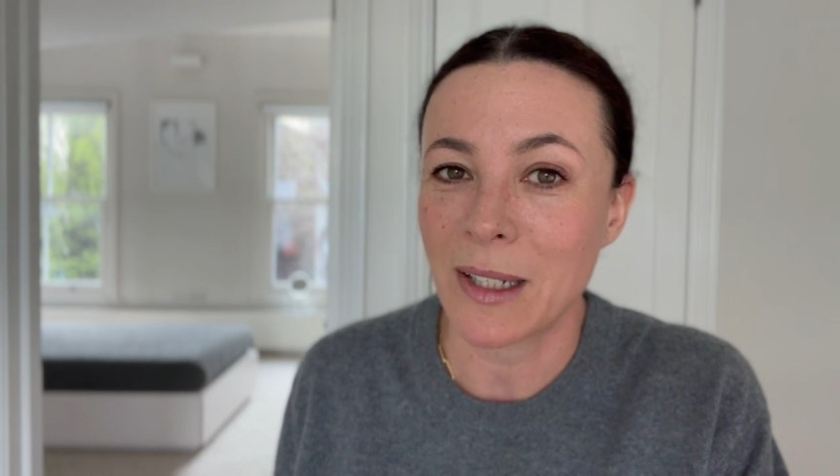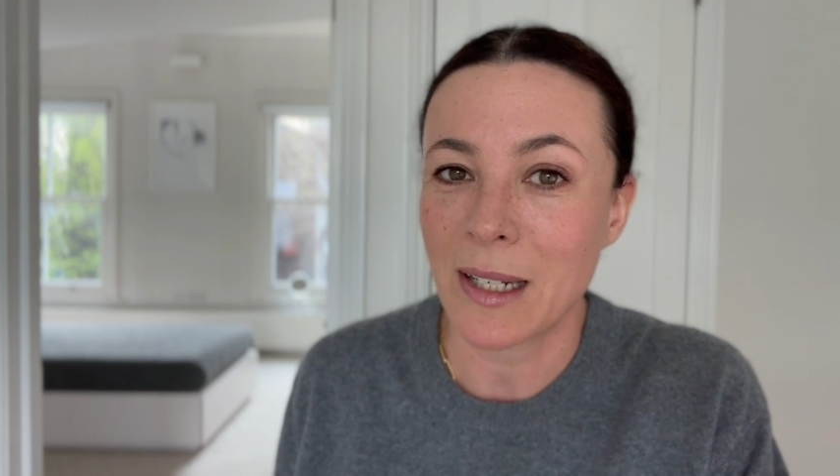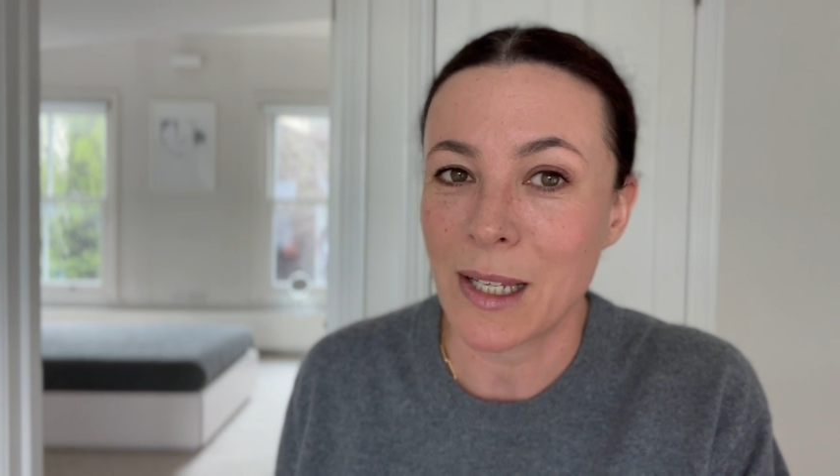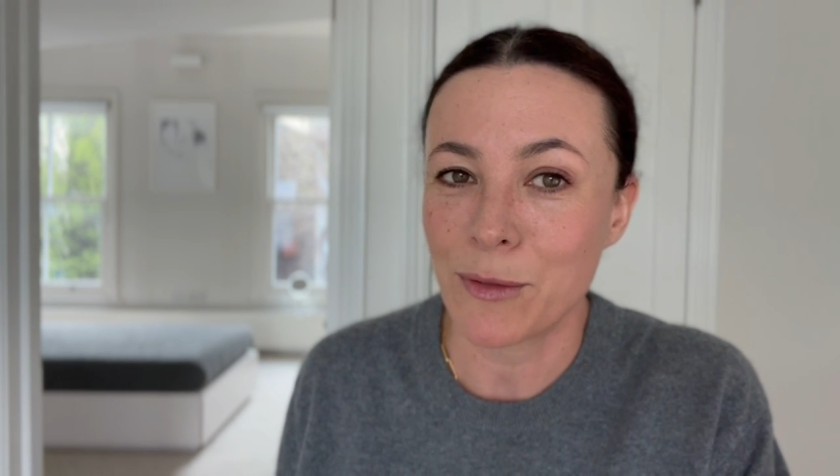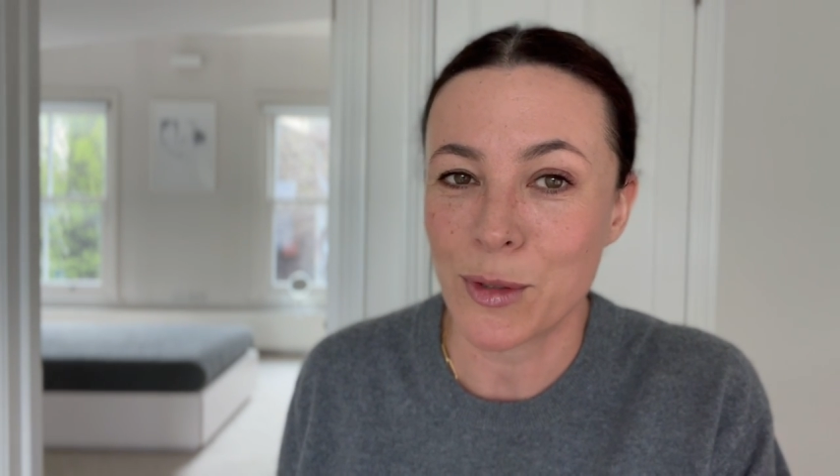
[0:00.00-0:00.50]
our
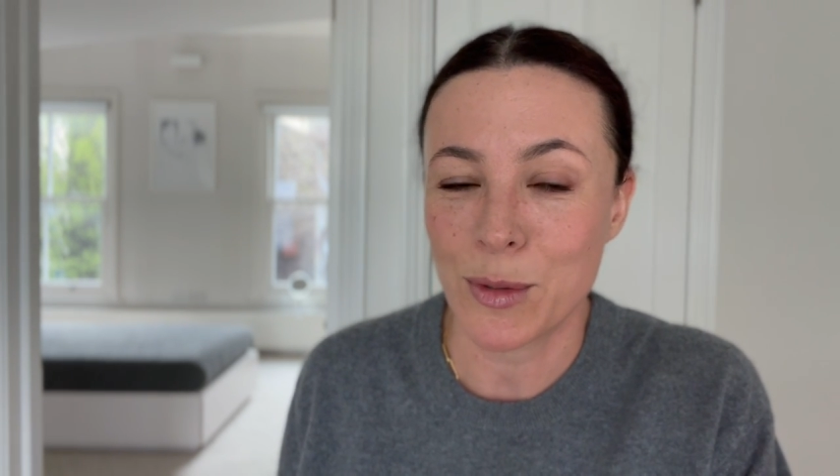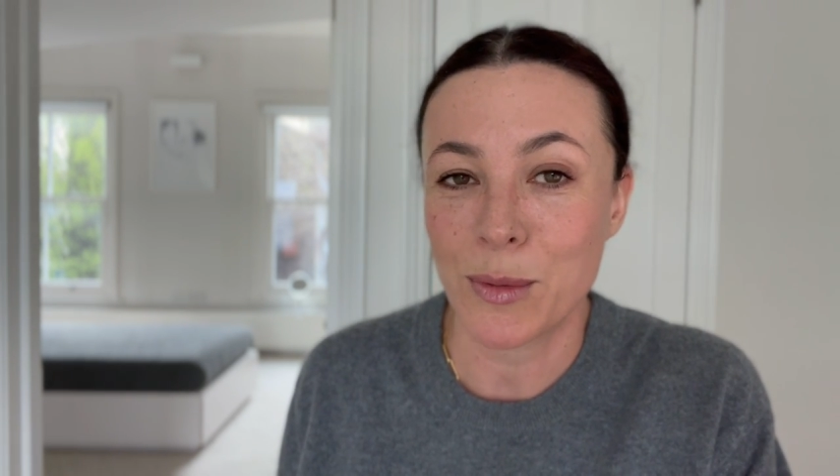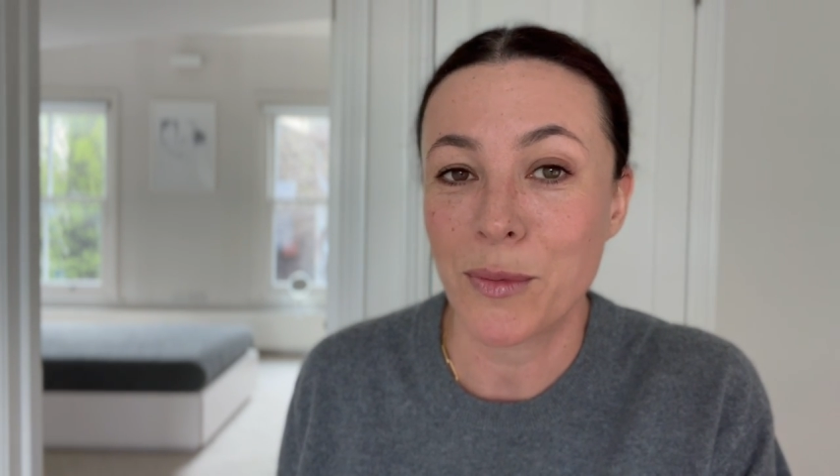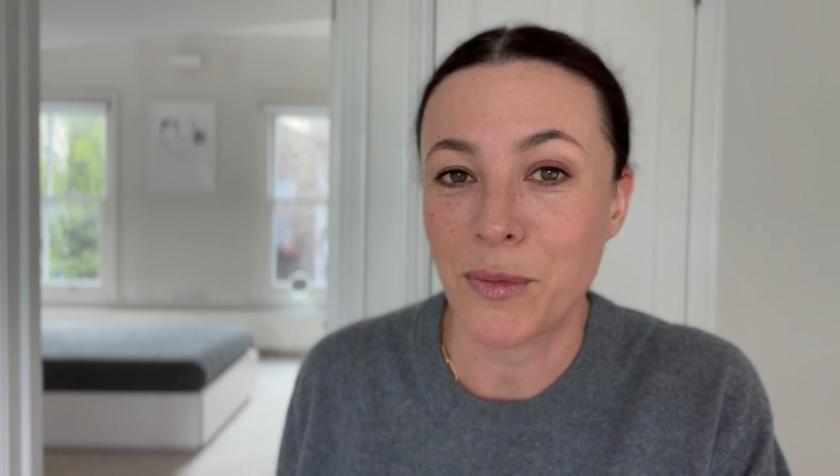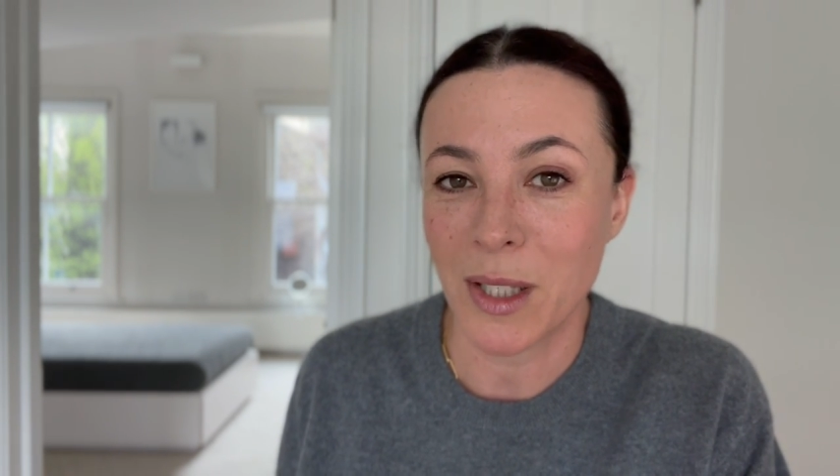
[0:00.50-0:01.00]
life just
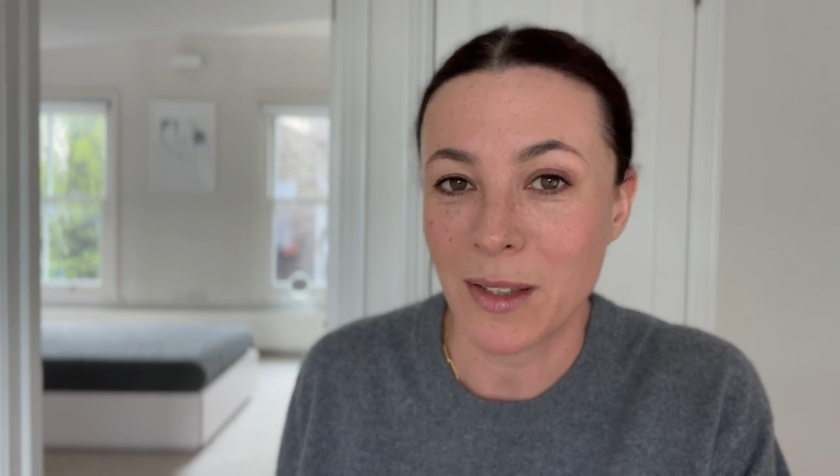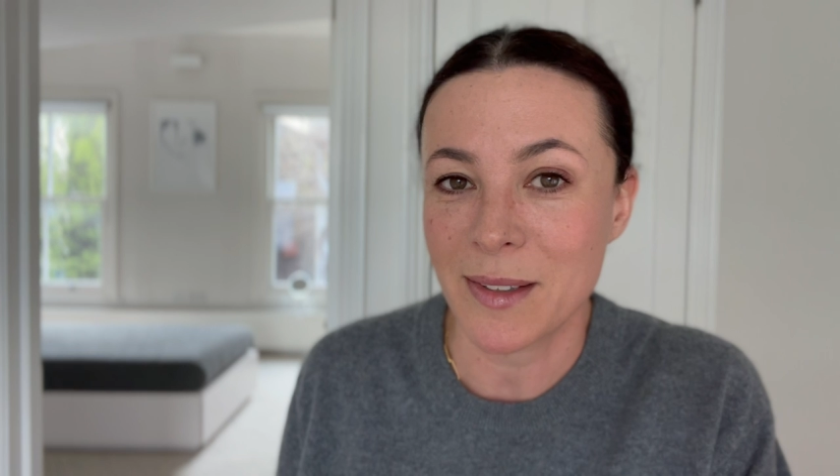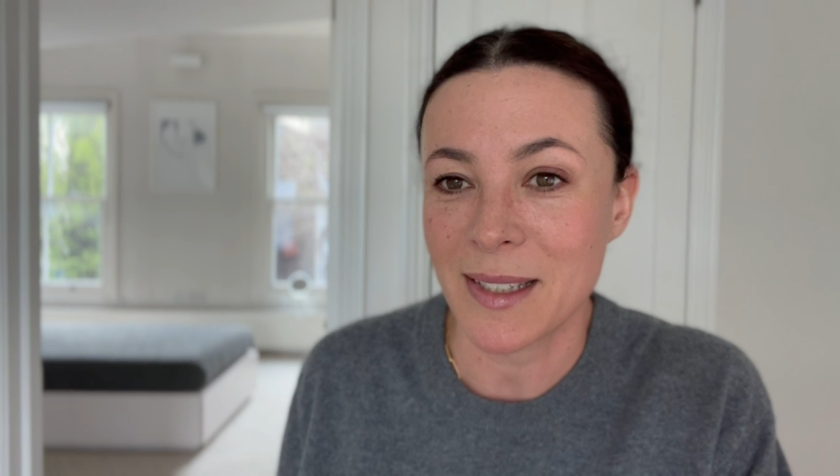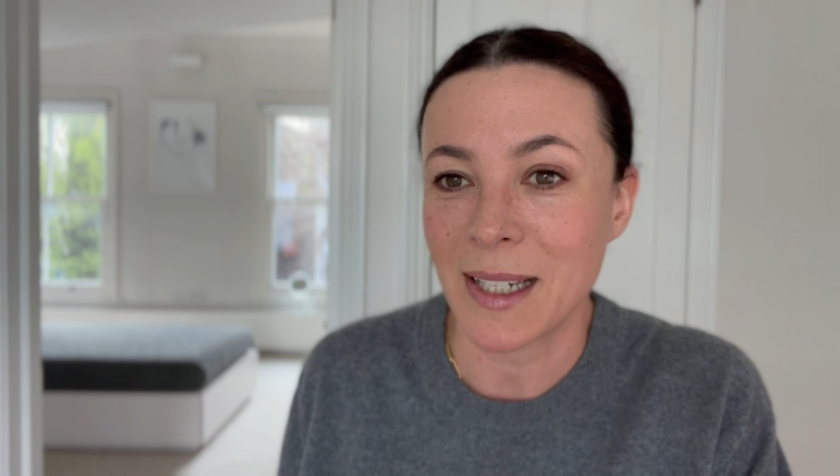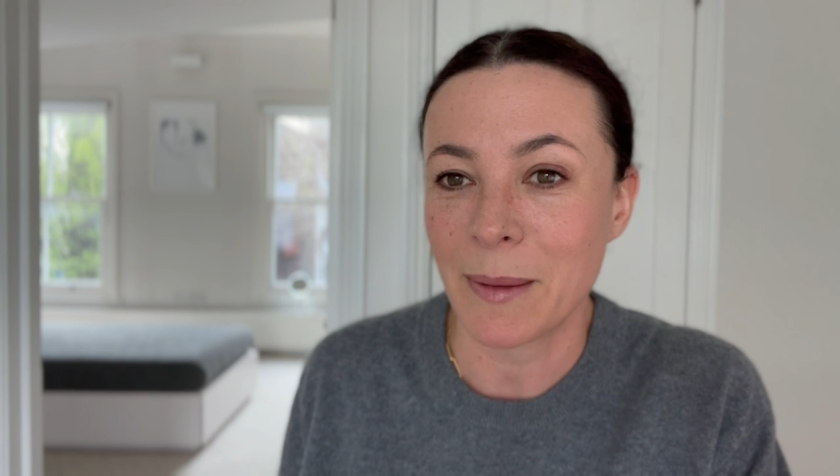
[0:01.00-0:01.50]
to fill the
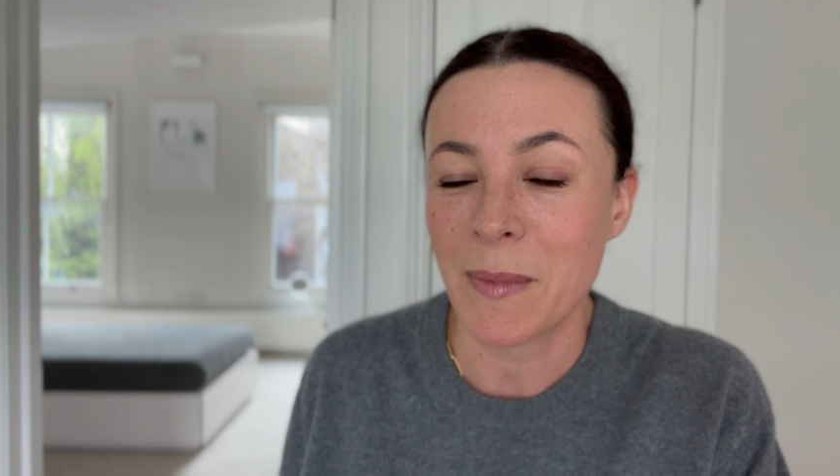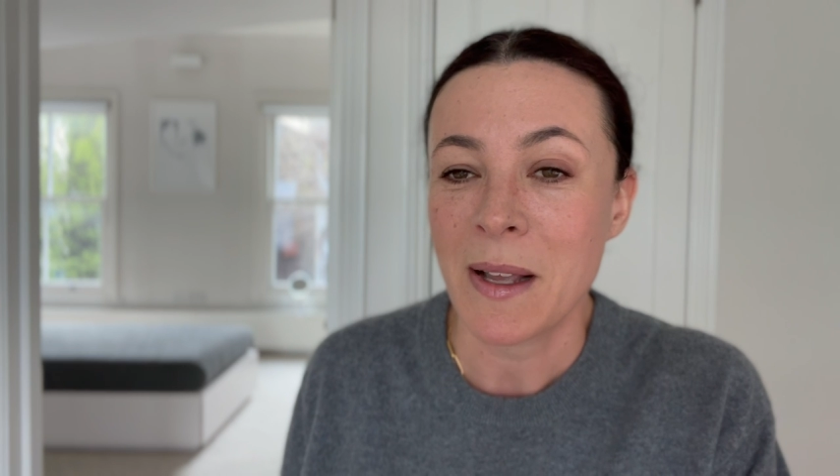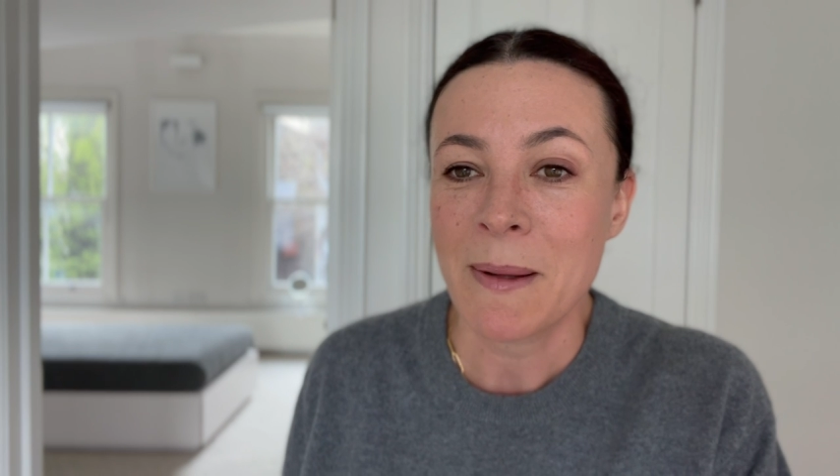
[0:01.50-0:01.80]
time.